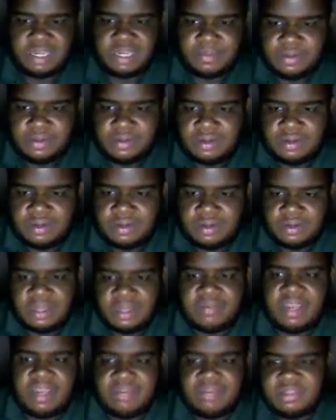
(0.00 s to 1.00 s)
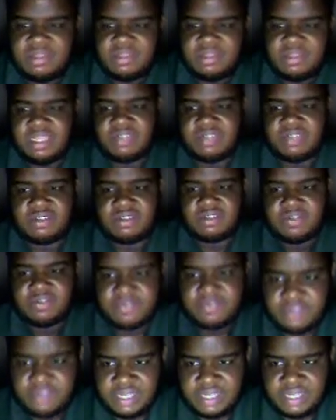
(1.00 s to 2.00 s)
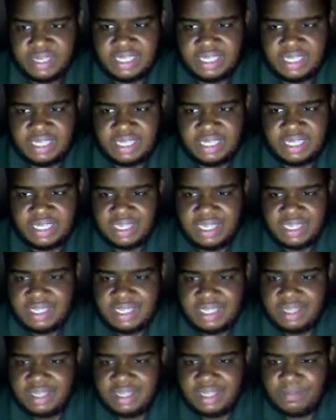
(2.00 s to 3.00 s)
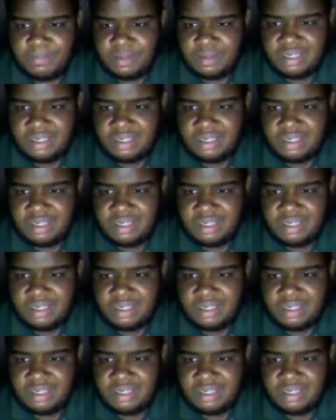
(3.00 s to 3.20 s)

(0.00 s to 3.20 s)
Like, it's much more cheaper, more reliable.